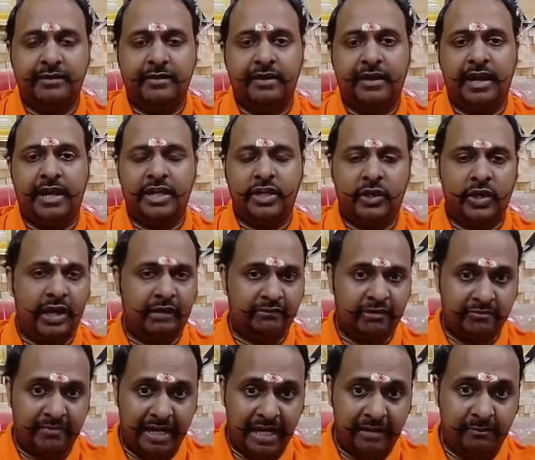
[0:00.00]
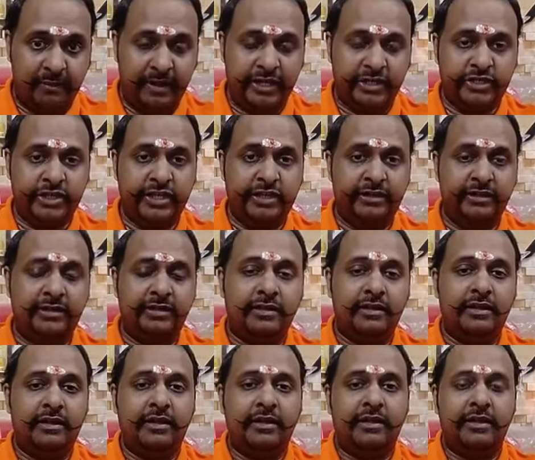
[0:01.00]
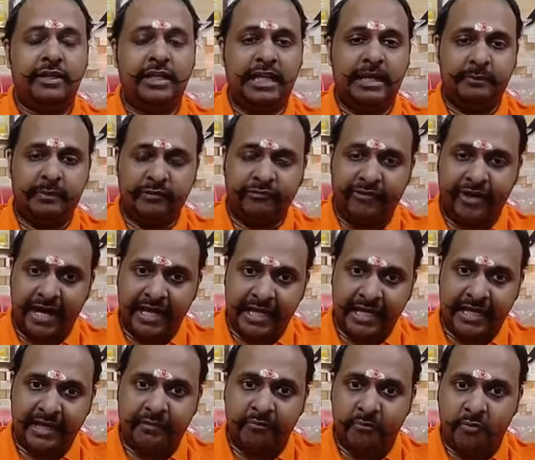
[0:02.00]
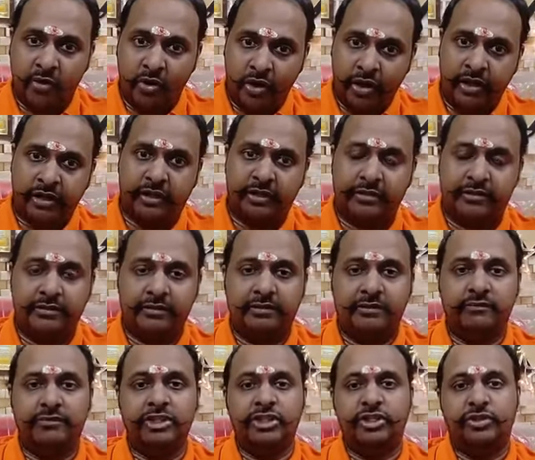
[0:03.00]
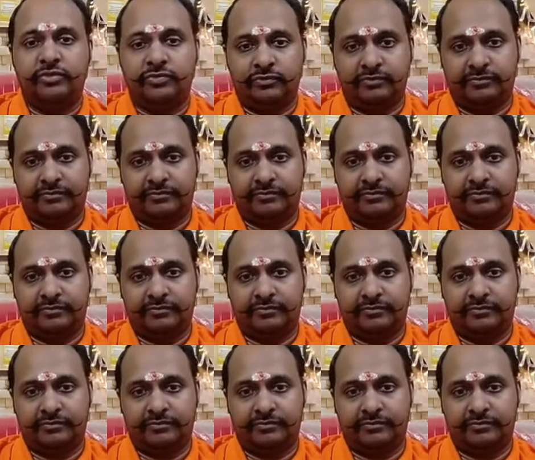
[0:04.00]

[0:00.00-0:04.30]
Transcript: and you have a male patient, keep a final year boy with you.